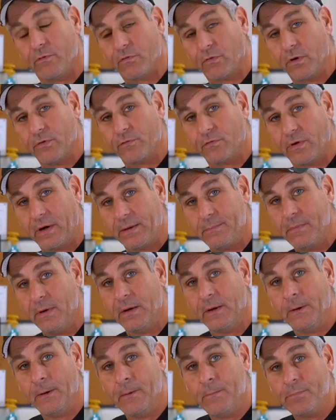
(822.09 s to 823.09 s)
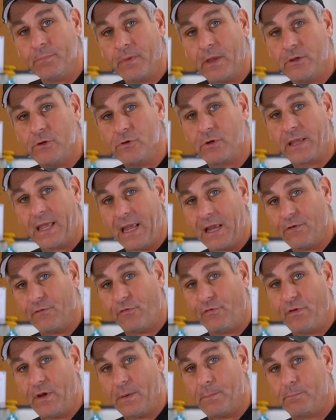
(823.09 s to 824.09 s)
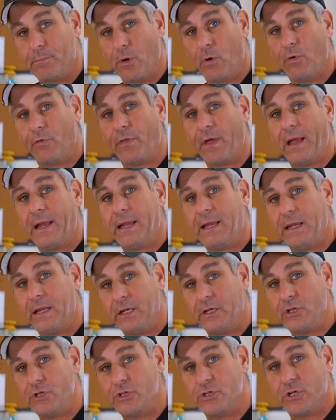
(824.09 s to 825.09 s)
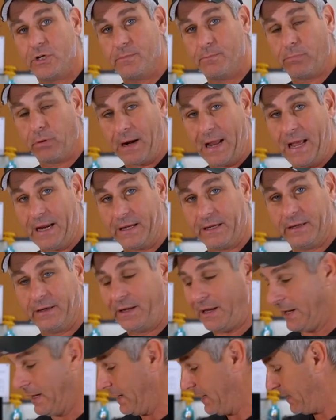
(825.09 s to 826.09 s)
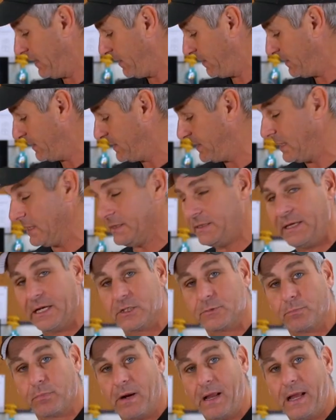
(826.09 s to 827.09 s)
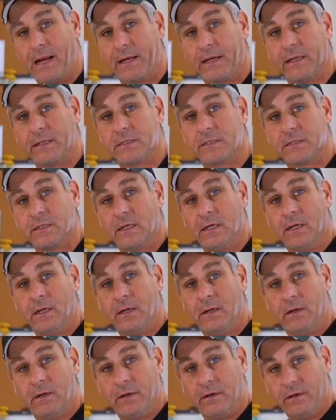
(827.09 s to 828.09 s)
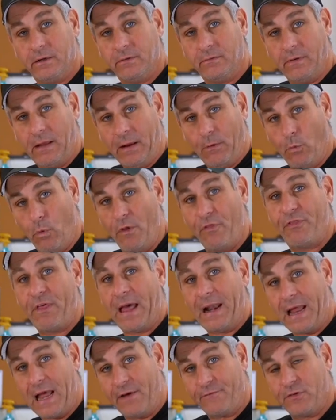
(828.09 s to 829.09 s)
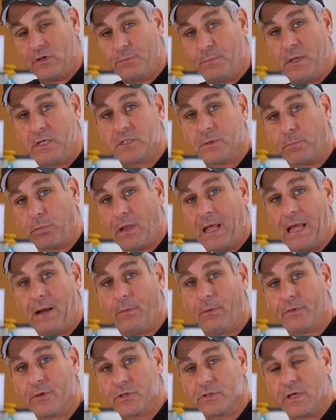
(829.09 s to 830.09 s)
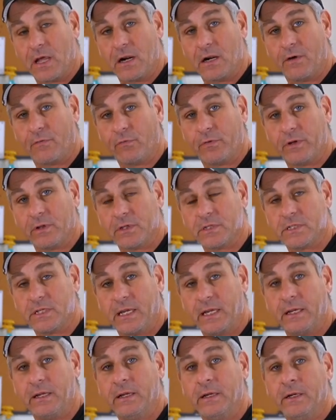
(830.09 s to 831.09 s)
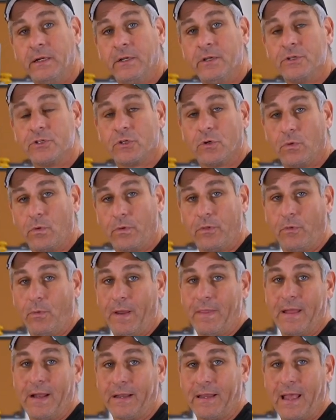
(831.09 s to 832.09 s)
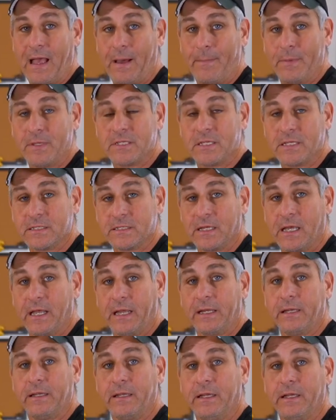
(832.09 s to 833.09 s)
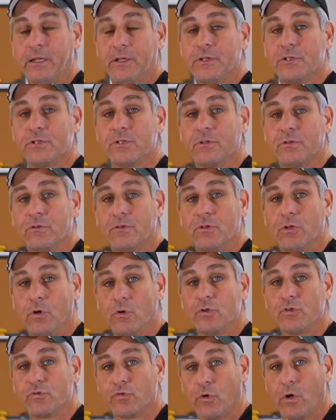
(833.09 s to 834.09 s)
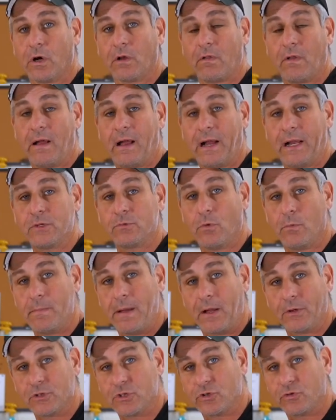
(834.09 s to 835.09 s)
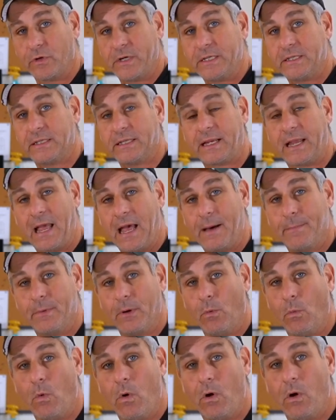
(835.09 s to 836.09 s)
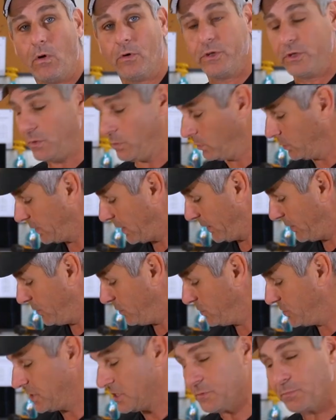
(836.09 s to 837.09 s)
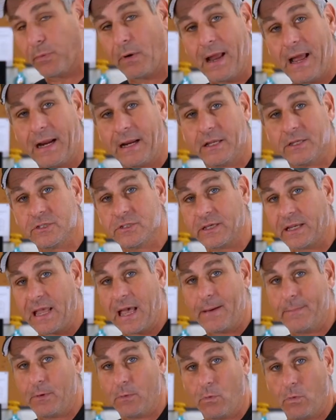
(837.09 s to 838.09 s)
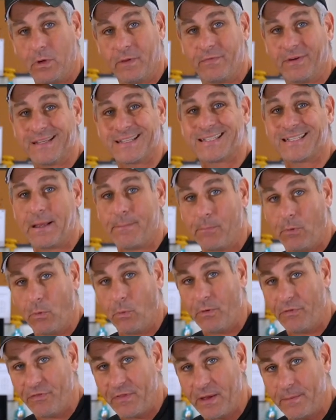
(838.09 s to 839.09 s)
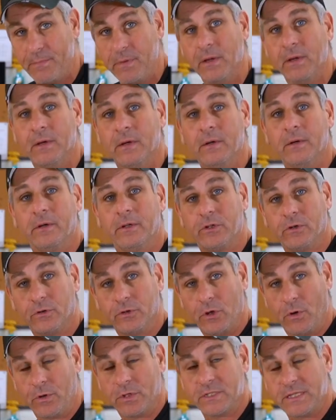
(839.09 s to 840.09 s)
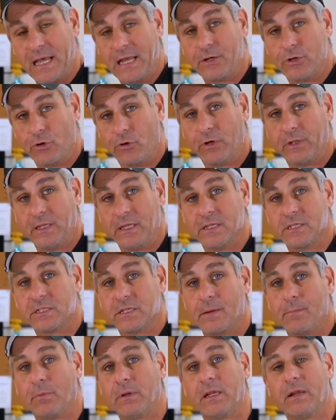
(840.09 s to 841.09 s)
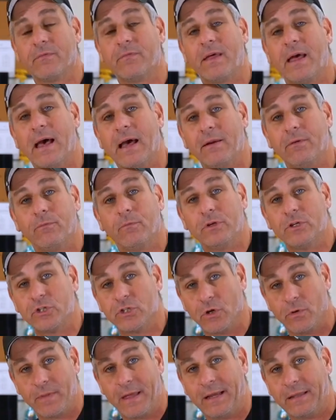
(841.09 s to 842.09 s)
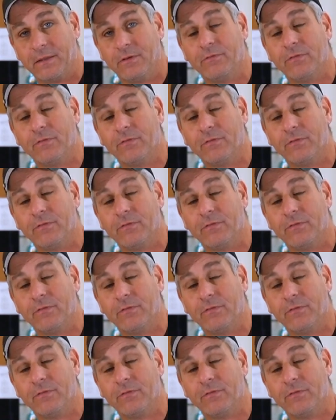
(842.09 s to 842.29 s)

front frame, and you can't fit both a hinge bracket and the Tenn-Tex brackets with that 1/2-inch piece of plywood. There's not enough real estate. So the way that cabinet's designed is those drawer glides will mount straight to the cabinet wall. You will not use these brackets. The cabinet won't even assemble with them. You'll notice that during the assembly of that. We show that in the